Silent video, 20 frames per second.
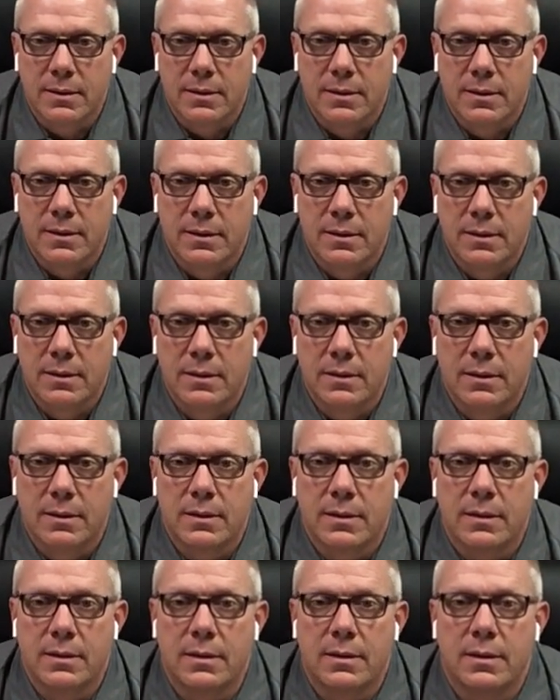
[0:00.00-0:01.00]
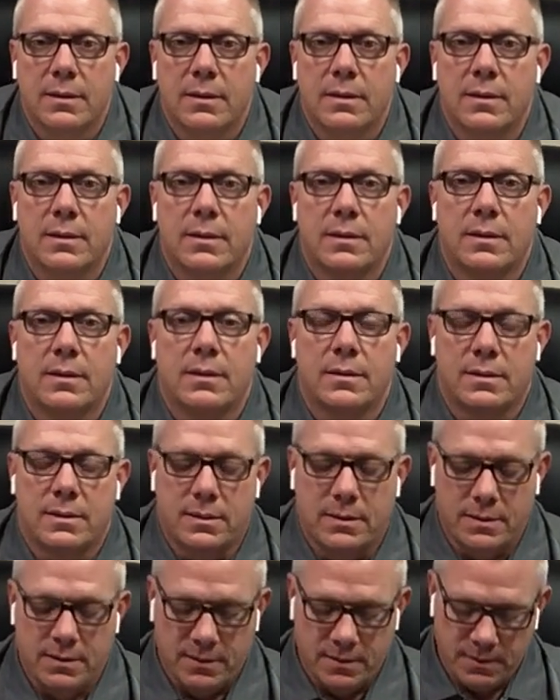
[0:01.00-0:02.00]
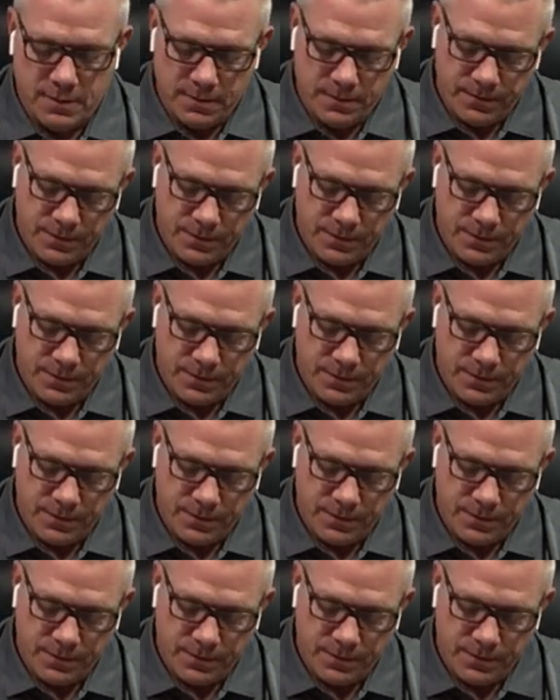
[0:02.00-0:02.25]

Nothing is said.